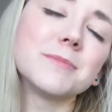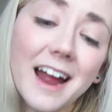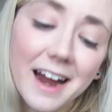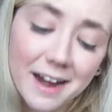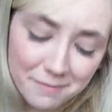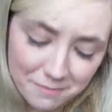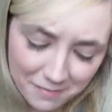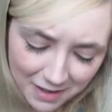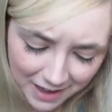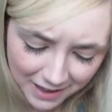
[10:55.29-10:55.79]

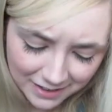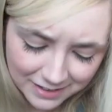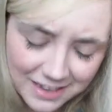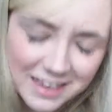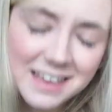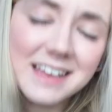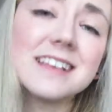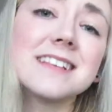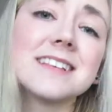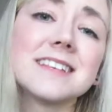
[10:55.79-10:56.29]
Iron Man
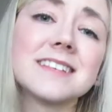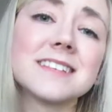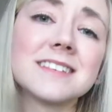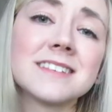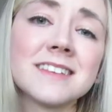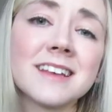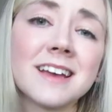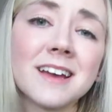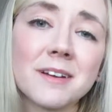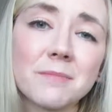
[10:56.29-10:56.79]

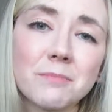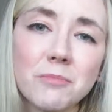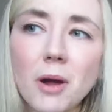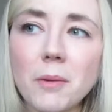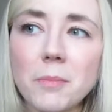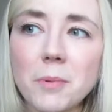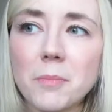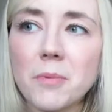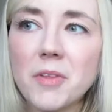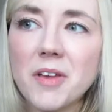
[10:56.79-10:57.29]
is
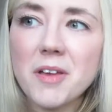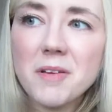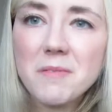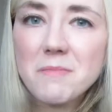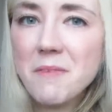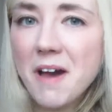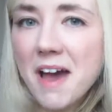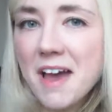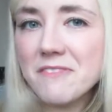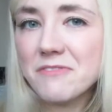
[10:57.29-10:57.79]
probably
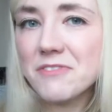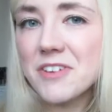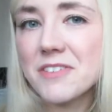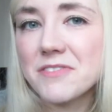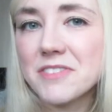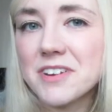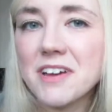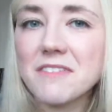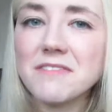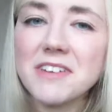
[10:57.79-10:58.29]
my favourite